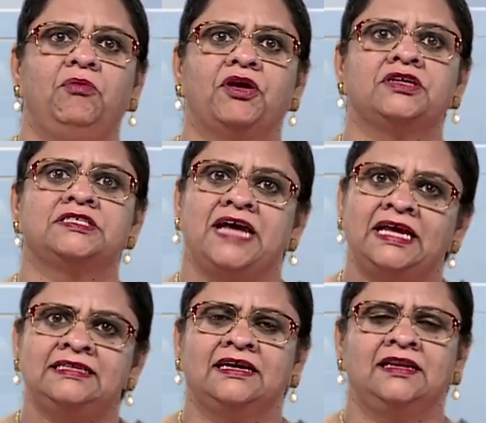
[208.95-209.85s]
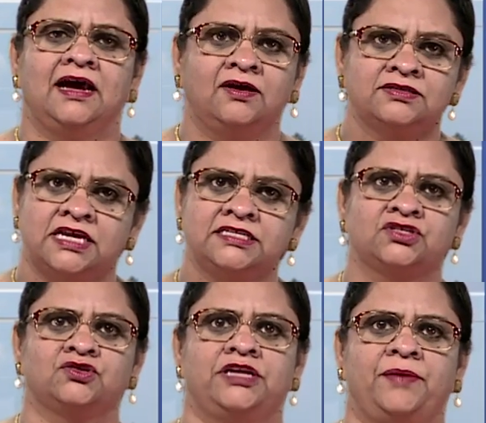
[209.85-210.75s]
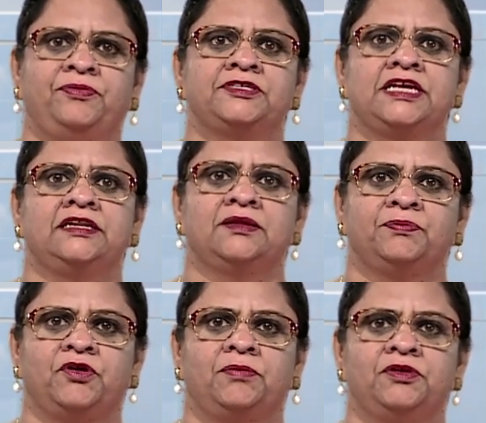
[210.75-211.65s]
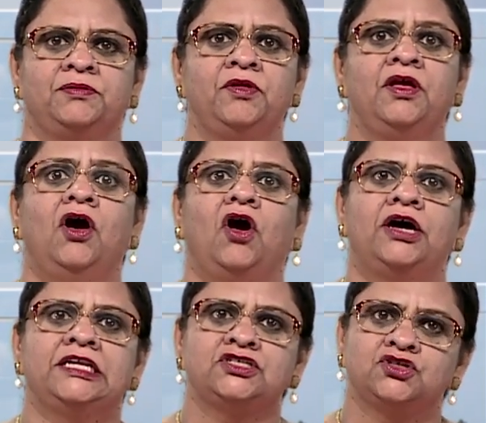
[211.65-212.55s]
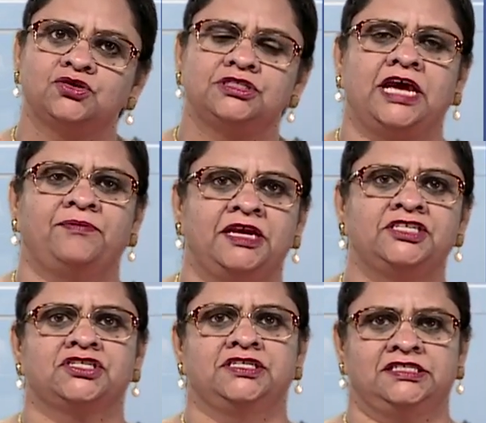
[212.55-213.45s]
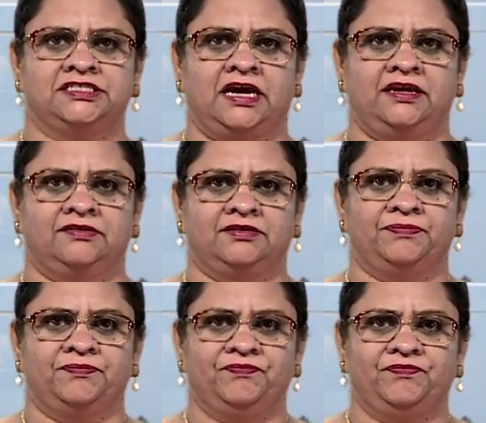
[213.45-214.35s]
because that allows us to represent the problem on a two-dimensional diagram.